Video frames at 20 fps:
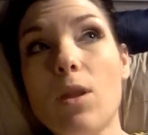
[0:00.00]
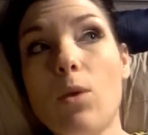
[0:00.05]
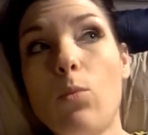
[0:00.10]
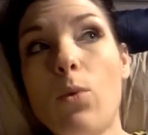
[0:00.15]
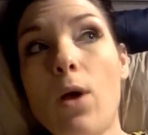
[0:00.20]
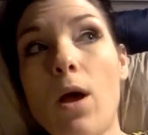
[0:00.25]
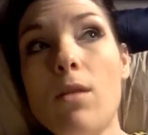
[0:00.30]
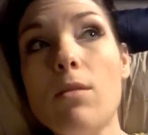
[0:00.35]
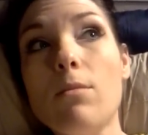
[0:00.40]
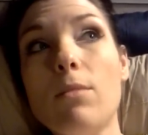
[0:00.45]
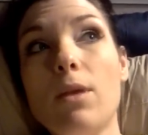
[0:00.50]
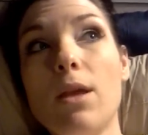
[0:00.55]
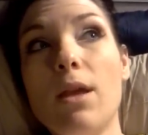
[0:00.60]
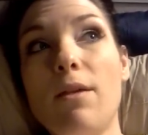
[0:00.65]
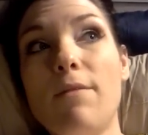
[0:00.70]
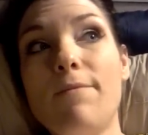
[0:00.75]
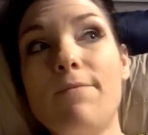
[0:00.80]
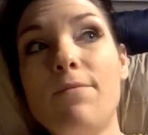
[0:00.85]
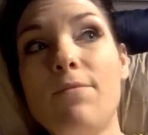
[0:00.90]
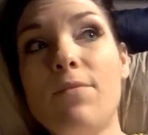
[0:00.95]
well,
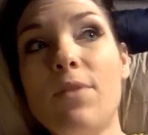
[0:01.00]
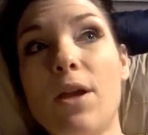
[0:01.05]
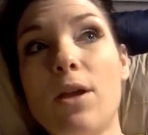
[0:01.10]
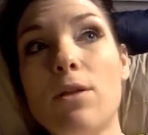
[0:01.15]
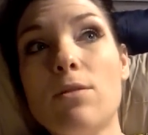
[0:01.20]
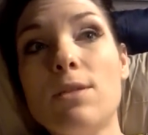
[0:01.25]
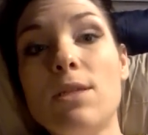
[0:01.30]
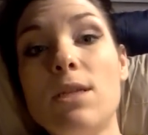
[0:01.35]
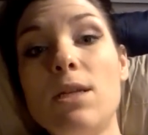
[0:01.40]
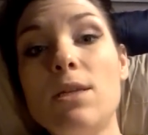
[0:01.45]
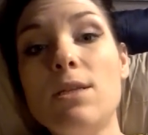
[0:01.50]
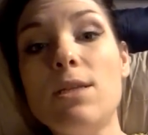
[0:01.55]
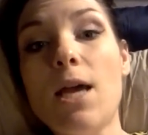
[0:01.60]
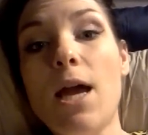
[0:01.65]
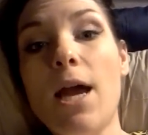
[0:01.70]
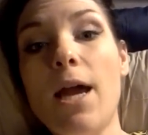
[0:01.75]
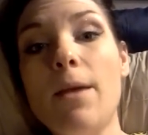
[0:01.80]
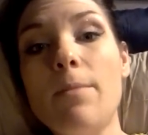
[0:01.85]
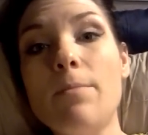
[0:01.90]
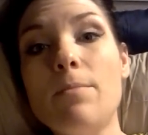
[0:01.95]
if there's any
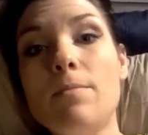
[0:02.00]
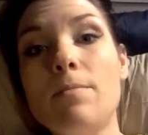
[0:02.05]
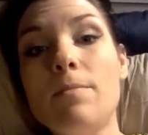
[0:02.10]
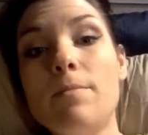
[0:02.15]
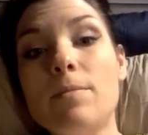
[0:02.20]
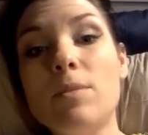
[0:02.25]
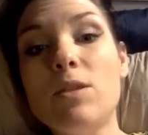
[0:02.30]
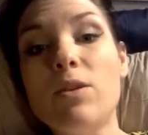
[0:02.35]
time